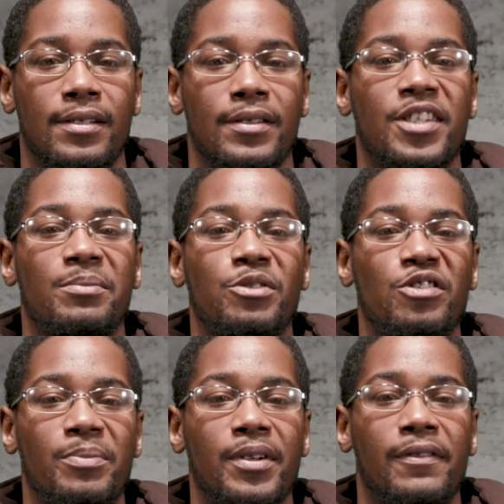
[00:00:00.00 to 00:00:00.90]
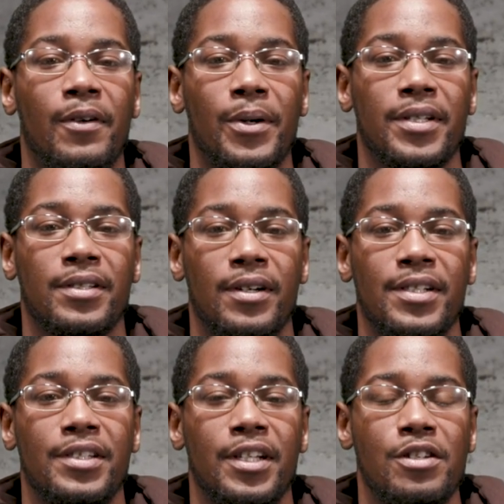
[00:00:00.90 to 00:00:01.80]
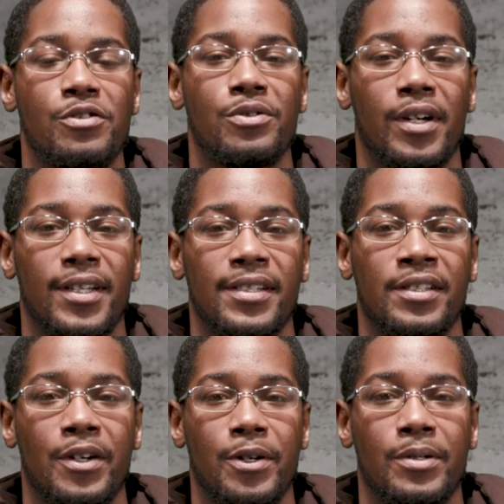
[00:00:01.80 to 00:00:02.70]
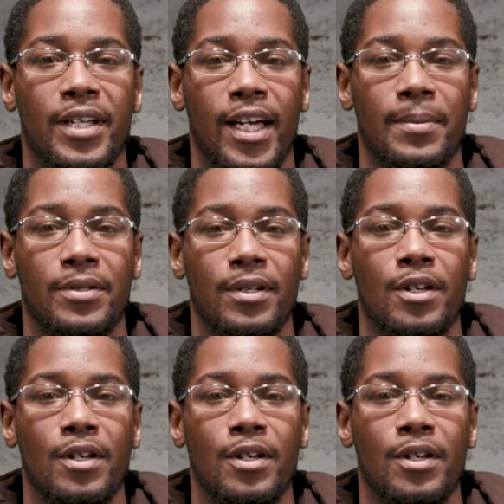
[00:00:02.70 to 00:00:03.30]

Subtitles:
this movement focused on deconstructing stereotypes